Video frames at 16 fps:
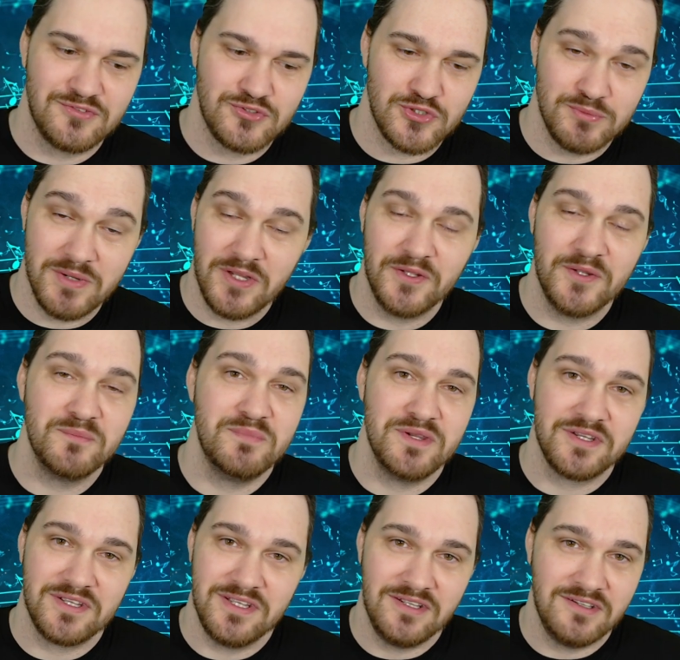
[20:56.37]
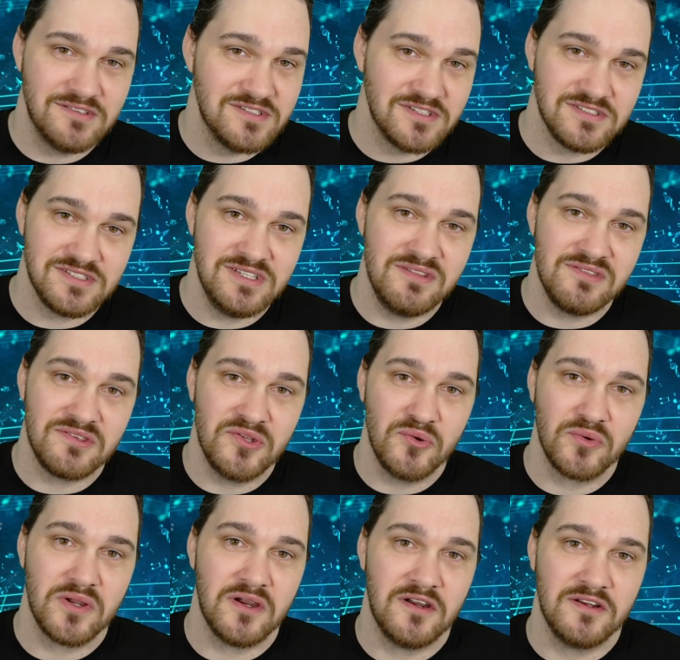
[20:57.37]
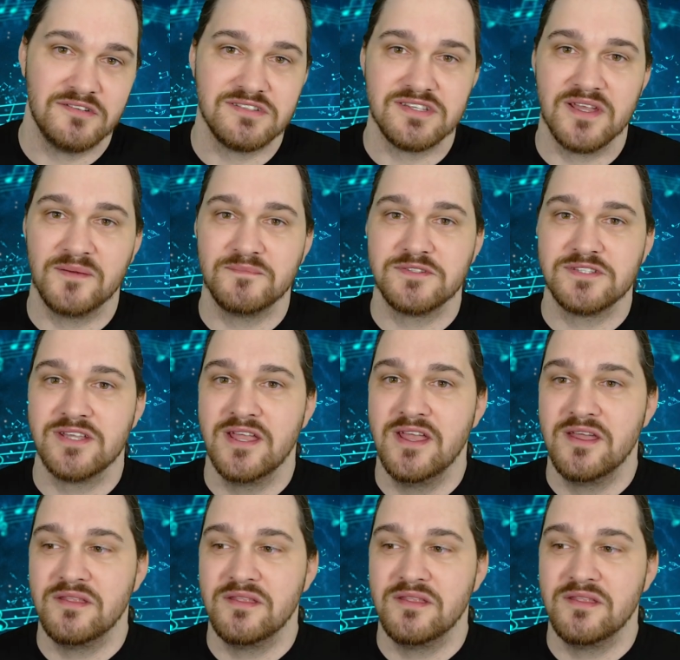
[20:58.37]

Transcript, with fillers: tremolo picking 16th note concept